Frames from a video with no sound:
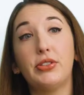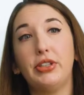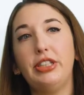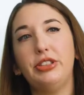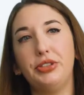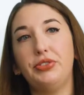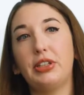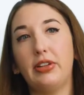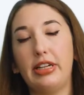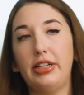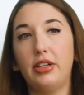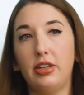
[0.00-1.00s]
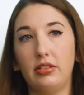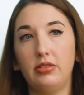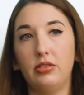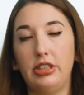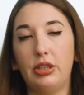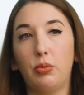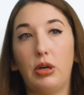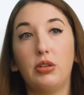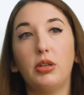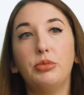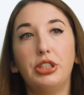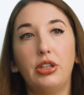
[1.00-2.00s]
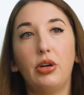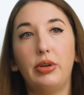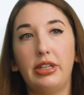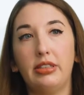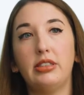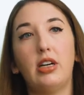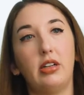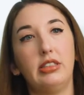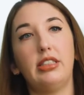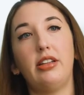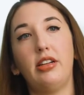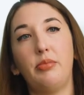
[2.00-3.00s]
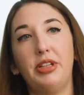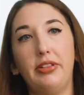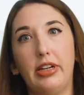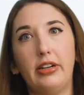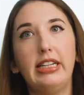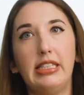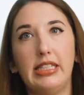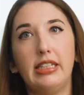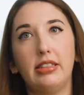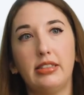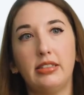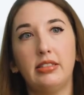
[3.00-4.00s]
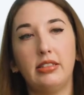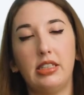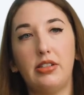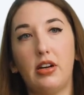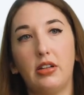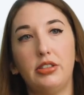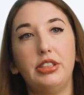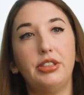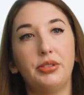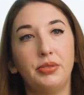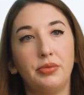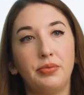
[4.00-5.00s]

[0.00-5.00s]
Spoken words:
so you do feel like you're welcome to go in and talk to them, and they're easy to talk to.